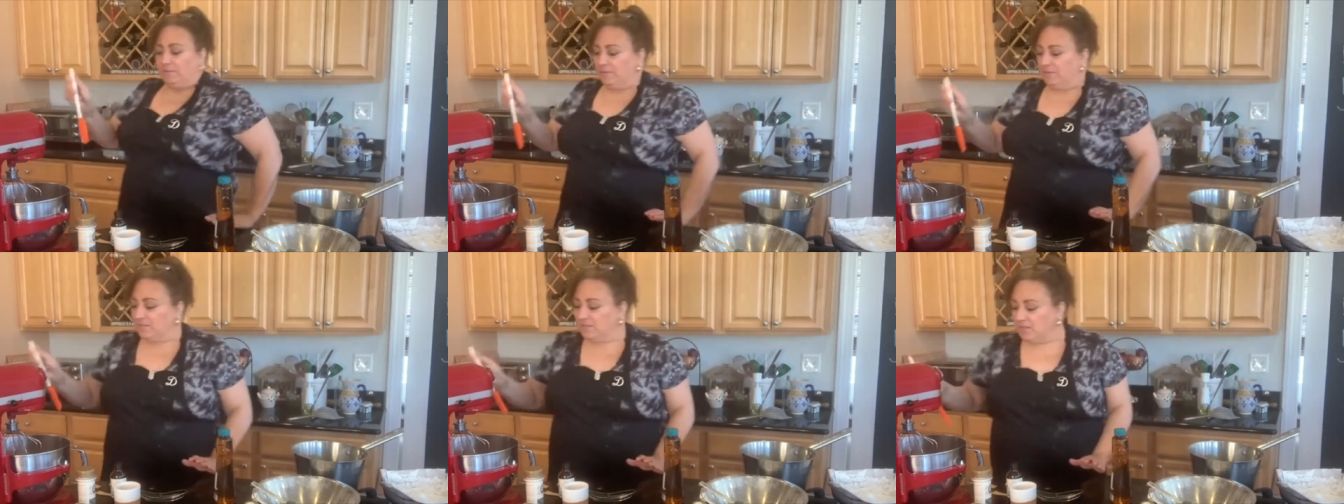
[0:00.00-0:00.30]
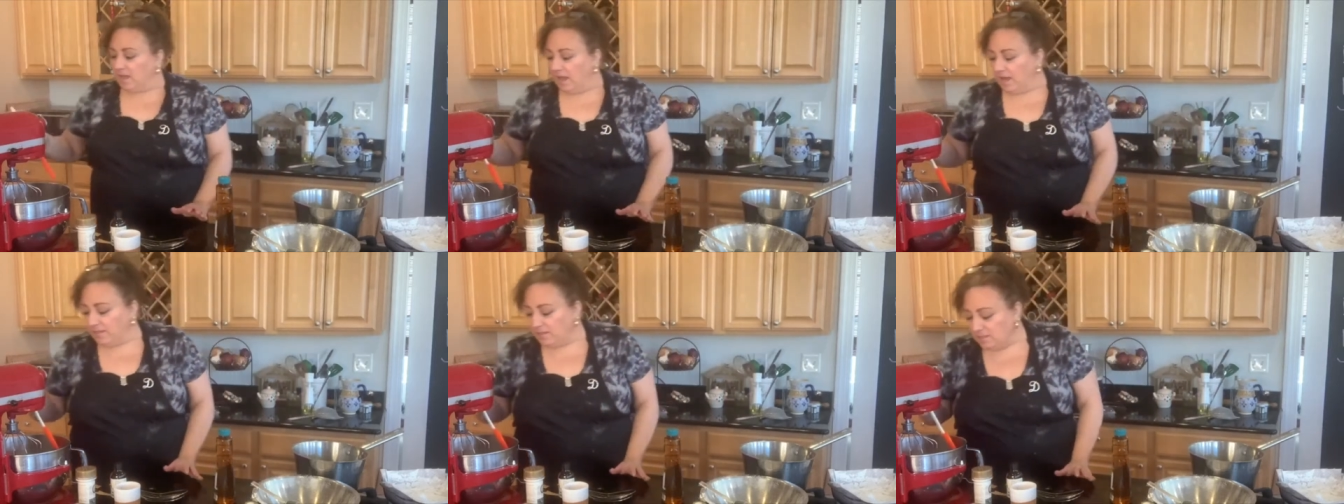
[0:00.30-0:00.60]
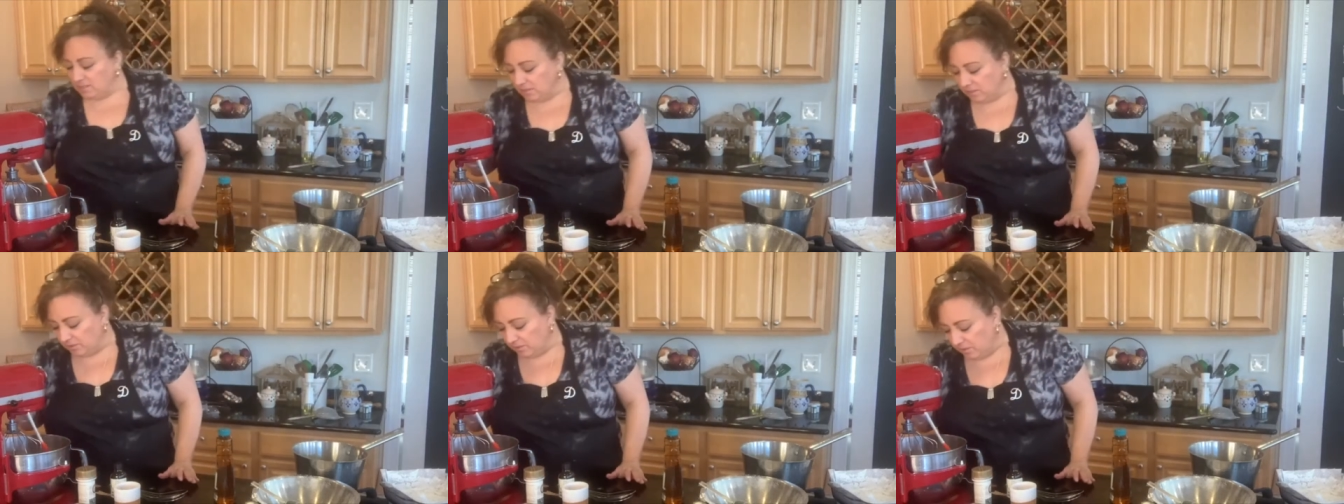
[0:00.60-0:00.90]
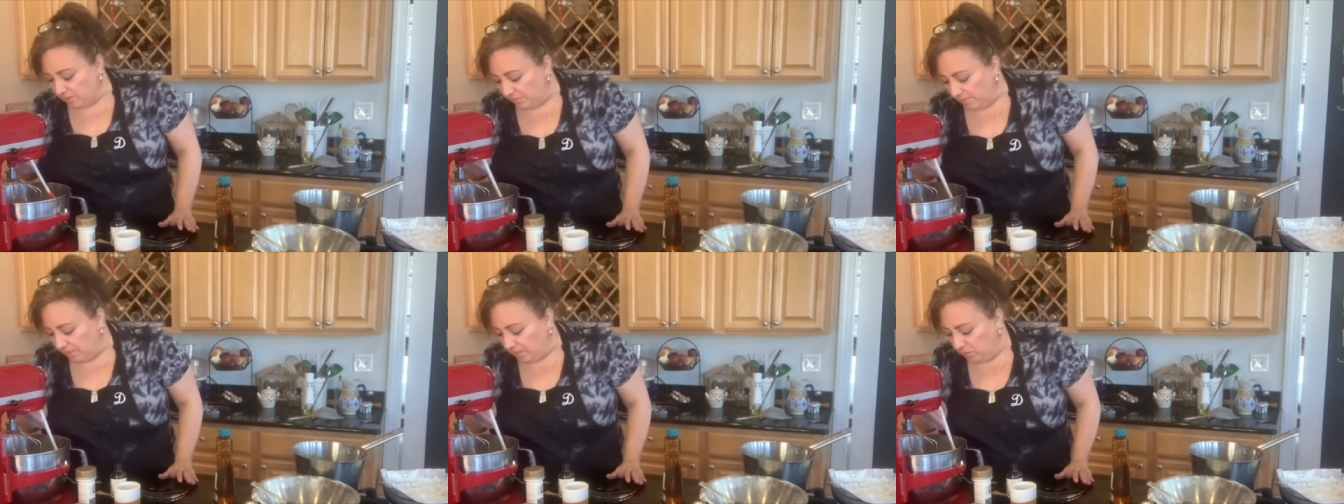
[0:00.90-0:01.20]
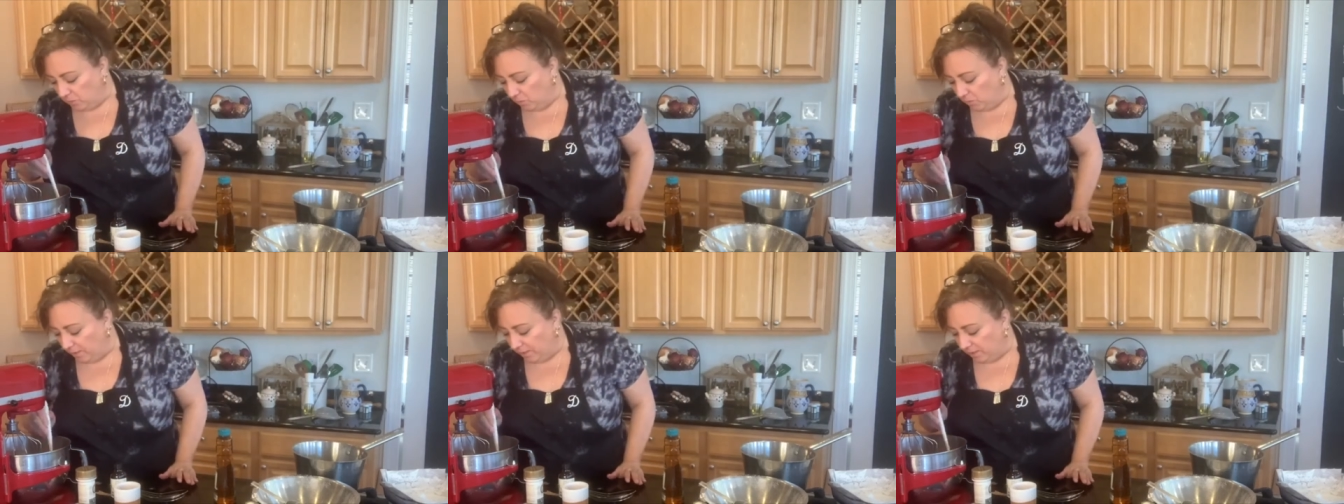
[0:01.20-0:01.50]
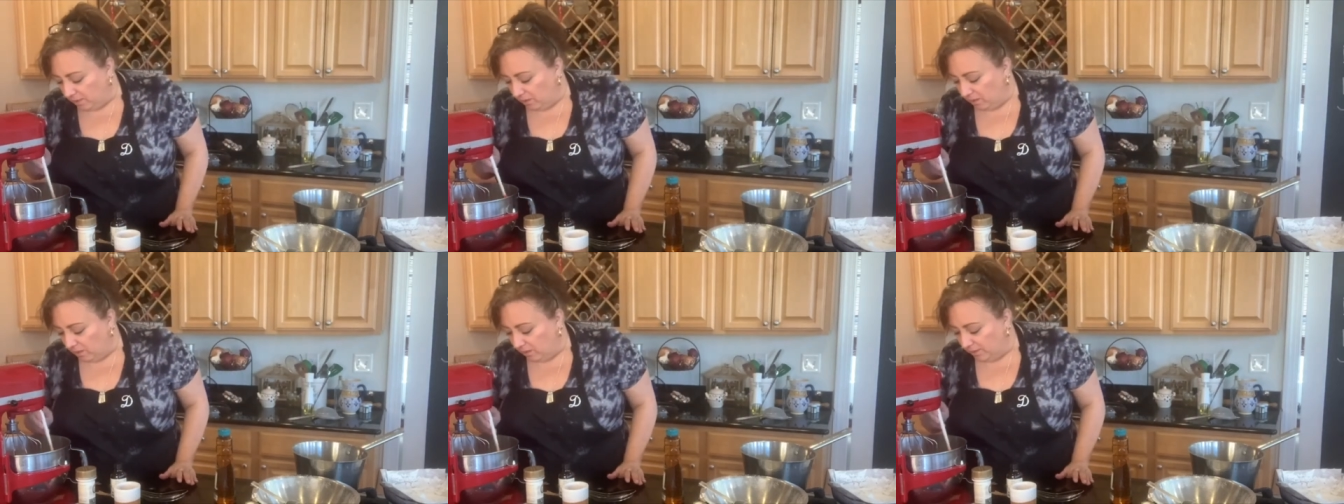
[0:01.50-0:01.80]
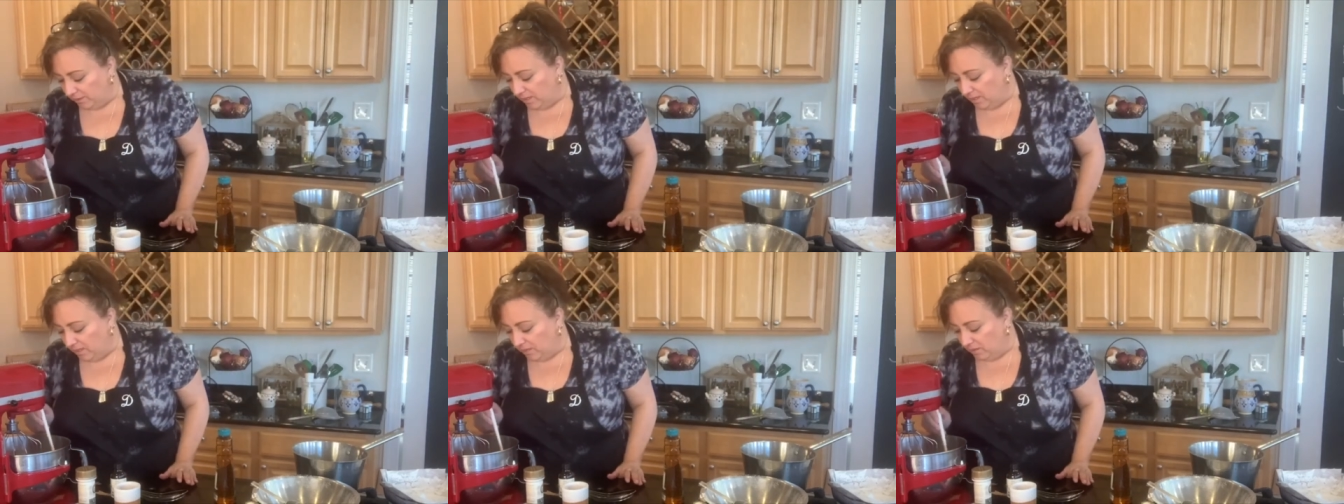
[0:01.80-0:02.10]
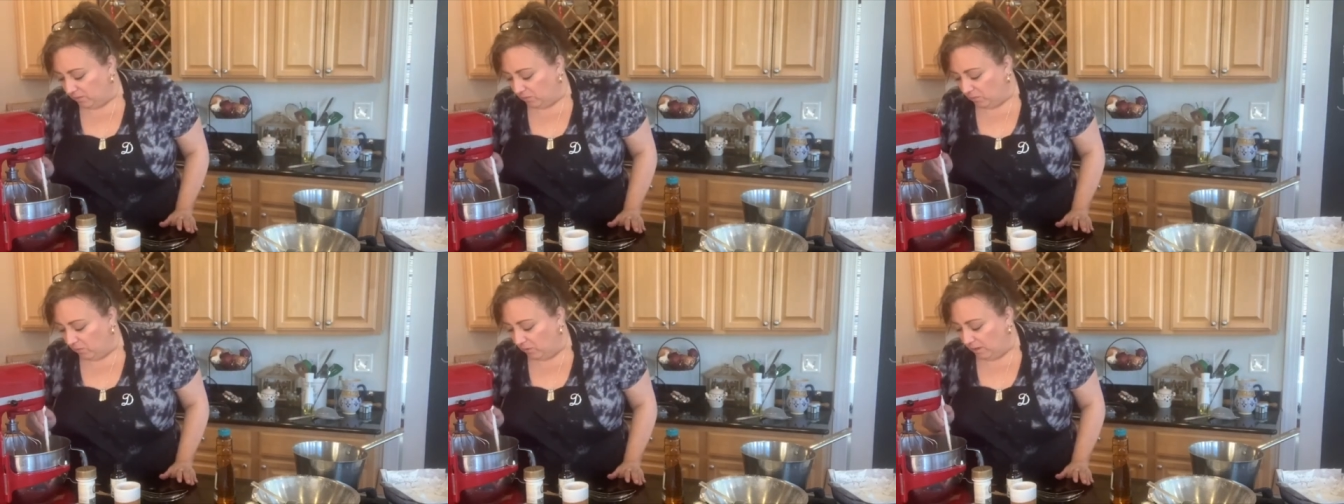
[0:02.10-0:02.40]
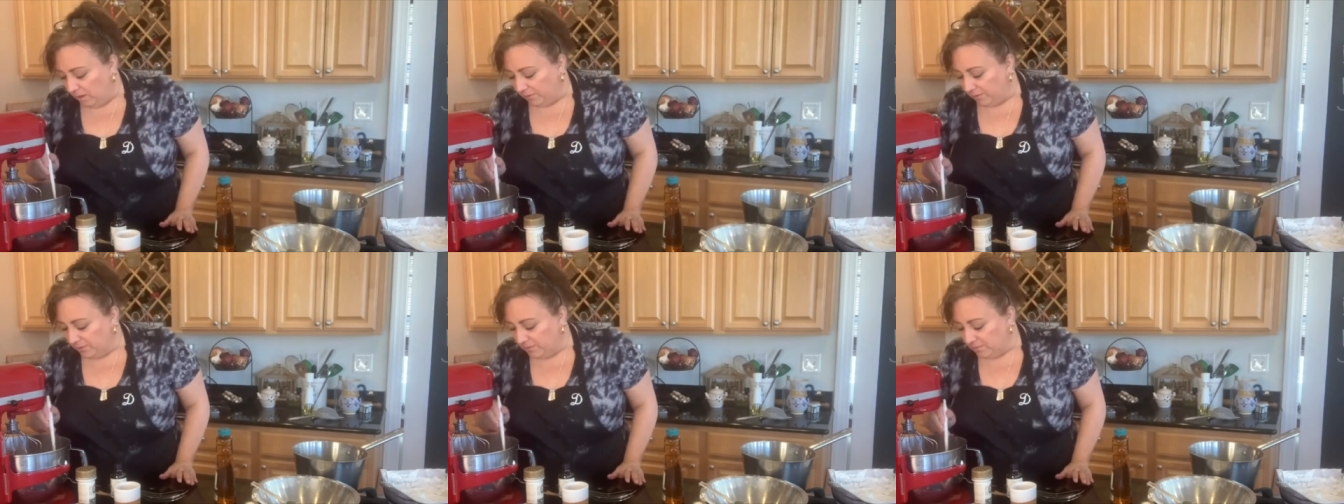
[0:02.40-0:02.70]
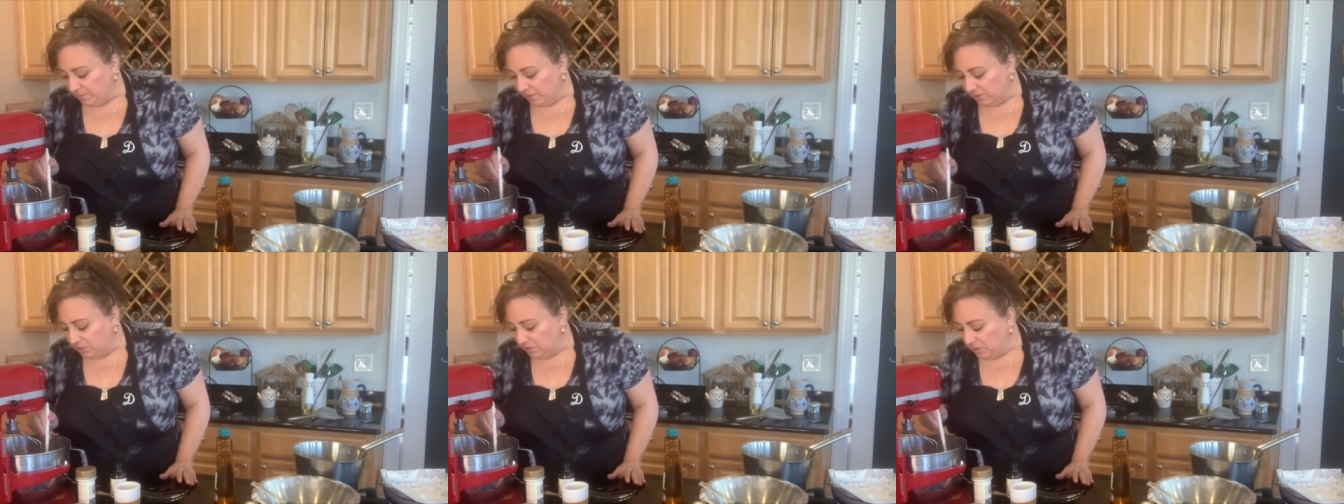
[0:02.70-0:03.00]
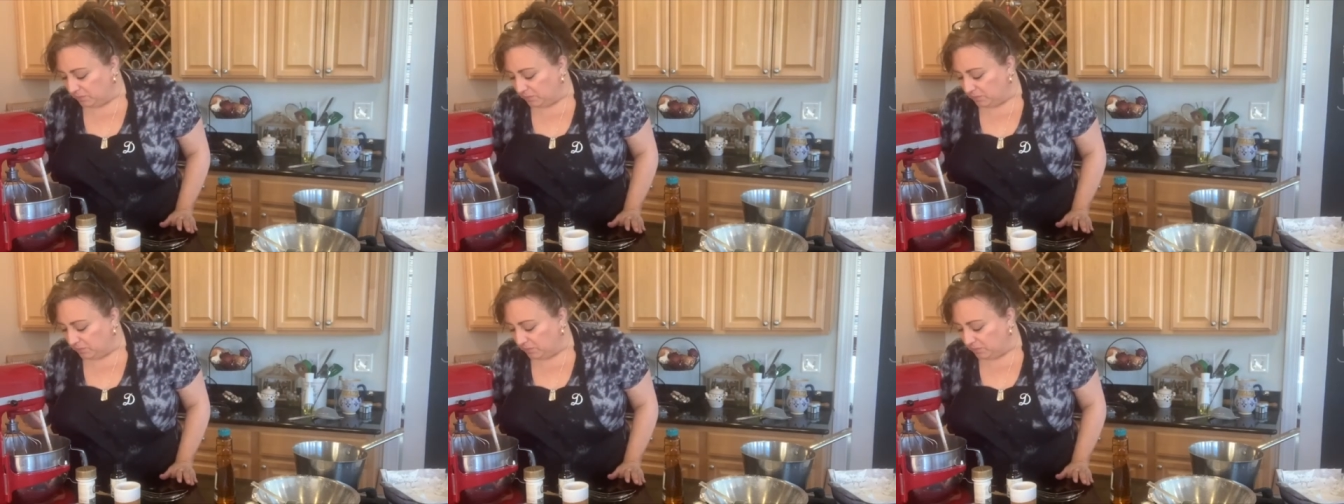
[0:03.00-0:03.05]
the sides here a little bit. You want it all in the water as much as